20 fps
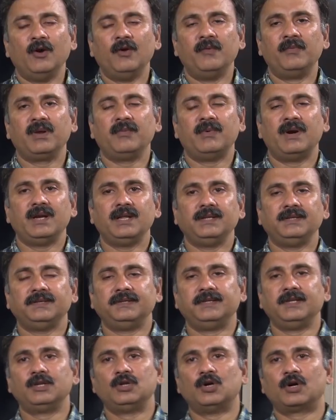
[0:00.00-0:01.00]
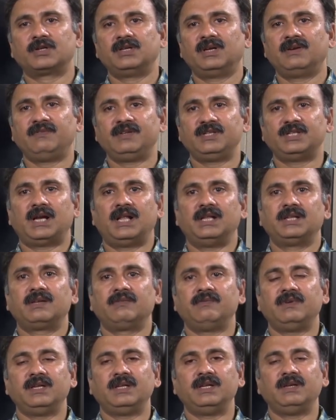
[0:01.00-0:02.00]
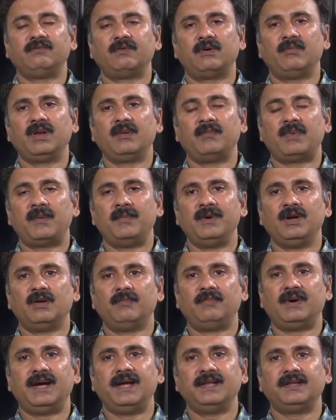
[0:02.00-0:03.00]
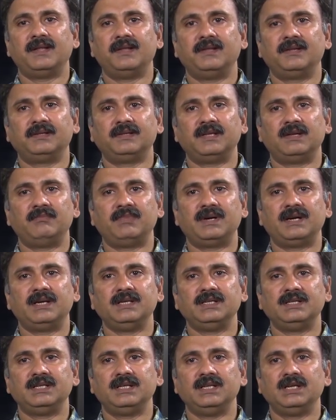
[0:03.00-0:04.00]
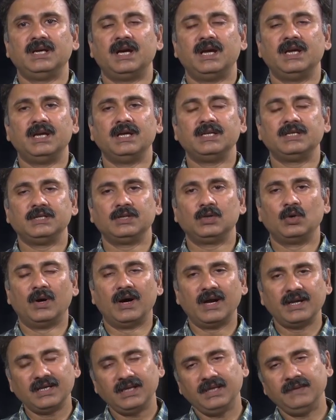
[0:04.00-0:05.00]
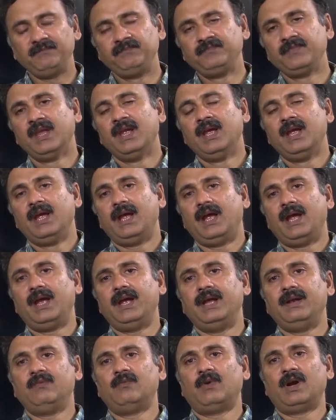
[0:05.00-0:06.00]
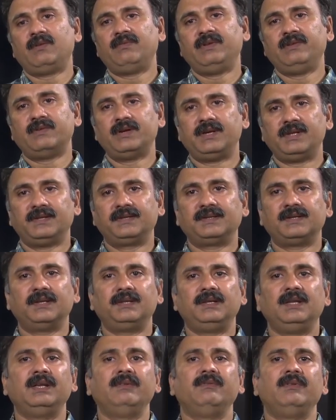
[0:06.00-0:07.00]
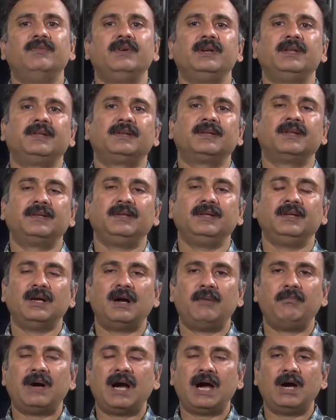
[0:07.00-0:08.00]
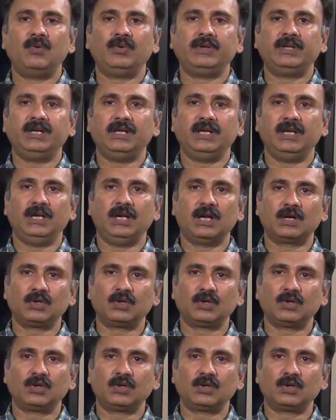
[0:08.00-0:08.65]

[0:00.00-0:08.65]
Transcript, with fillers: Hello everybody, this is Dr. Vishal Trivedi from Department of Biosciences and Bioengineering, IIT Guwahati. And what we were discussing about the